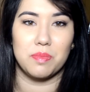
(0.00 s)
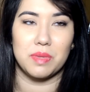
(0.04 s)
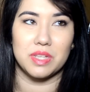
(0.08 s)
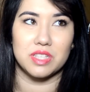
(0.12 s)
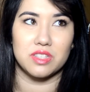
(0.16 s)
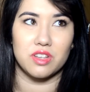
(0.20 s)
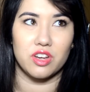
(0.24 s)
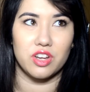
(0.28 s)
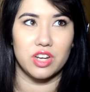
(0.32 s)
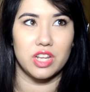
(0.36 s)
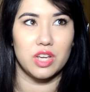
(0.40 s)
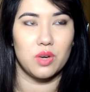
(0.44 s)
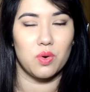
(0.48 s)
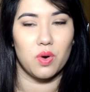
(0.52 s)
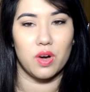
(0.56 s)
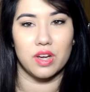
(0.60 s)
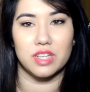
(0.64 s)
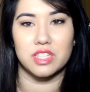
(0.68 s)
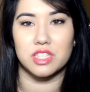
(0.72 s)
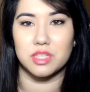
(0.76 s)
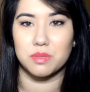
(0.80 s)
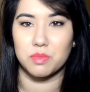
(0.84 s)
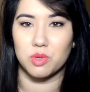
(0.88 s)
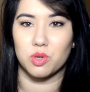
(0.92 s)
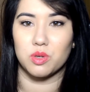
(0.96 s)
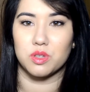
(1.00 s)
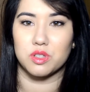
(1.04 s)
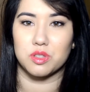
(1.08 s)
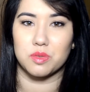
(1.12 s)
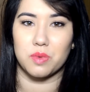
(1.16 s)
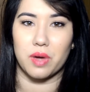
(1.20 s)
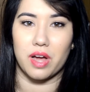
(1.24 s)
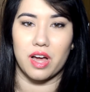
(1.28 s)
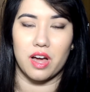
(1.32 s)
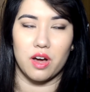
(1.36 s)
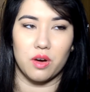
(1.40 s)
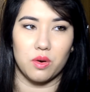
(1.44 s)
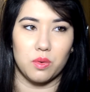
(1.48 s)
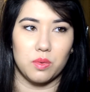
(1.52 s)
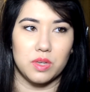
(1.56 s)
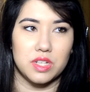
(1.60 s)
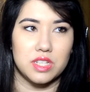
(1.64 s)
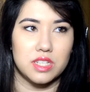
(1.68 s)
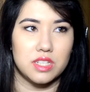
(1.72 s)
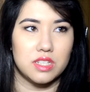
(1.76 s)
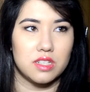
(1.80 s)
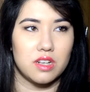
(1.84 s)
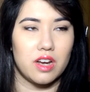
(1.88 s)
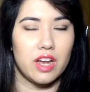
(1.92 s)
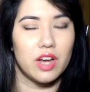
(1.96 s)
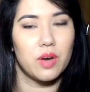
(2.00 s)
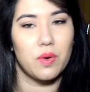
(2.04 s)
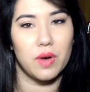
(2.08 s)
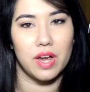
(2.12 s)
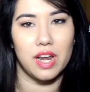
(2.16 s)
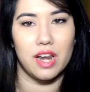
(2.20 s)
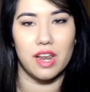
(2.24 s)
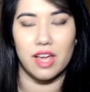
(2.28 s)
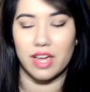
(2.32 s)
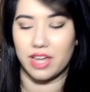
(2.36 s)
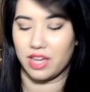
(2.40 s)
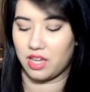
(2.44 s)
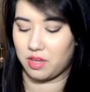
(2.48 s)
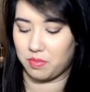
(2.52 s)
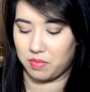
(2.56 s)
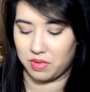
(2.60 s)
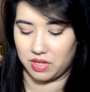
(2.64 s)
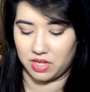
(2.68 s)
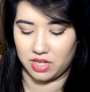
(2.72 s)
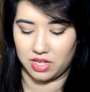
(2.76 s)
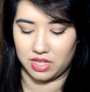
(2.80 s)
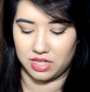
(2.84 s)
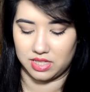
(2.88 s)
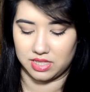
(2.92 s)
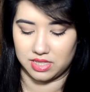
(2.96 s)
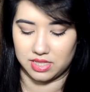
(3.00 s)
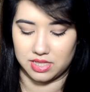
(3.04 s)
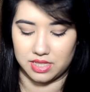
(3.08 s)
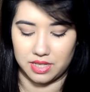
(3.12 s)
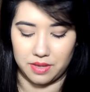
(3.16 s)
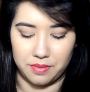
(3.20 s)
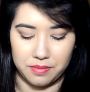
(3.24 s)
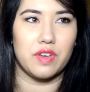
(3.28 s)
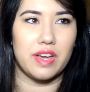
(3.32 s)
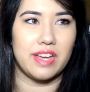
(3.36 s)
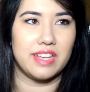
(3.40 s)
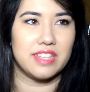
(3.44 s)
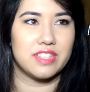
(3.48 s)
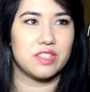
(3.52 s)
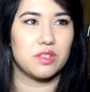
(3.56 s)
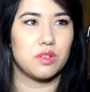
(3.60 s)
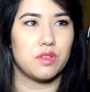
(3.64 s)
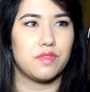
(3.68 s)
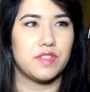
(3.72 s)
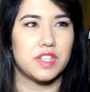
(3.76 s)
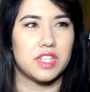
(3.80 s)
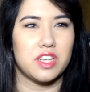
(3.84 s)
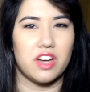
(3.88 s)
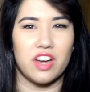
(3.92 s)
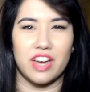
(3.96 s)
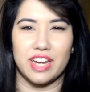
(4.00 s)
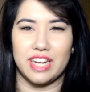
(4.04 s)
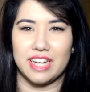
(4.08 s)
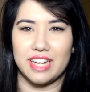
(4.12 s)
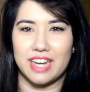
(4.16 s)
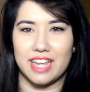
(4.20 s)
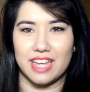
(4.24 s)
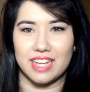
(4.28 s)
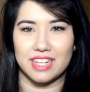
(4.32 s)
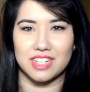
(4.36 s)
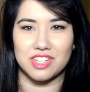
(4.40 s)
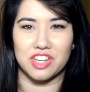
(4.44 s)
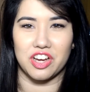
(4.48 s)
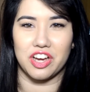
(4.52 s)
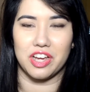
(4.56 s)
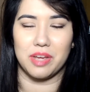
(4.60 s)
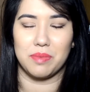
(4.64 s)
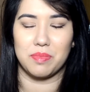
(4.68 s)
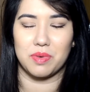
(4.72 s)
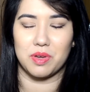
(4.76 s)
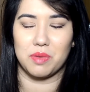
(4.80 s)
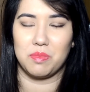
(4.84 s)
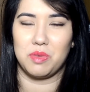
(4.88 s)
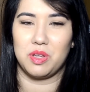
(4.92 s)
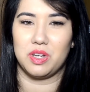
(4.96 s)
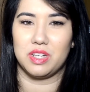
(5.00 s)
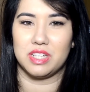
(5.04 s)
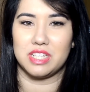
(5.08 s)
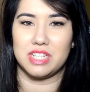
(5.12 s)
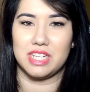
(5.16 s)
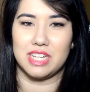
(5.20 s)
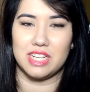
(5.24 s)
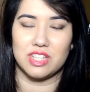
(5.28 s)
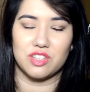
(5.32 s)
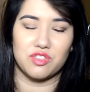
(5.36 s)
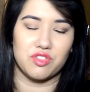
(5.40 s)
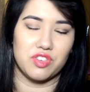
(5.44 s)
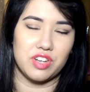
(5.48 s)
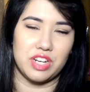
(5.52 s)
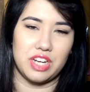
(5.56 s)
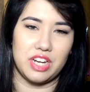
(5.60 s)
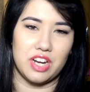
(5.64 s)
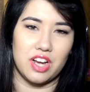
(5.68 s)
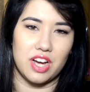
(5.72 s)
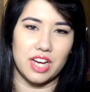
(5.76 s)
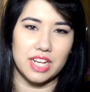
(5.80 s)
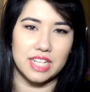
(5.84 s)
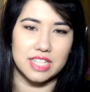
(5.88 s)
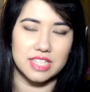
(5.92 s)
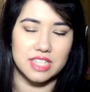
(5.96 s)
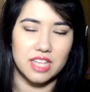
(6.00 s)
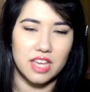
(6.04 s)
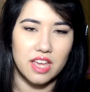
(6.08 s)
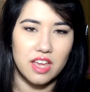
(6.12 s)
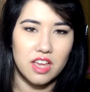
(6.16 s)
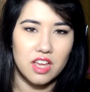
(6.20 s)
It's only quite small as well, which I quite like because it's sort of a tight-knit type community. It's really nice.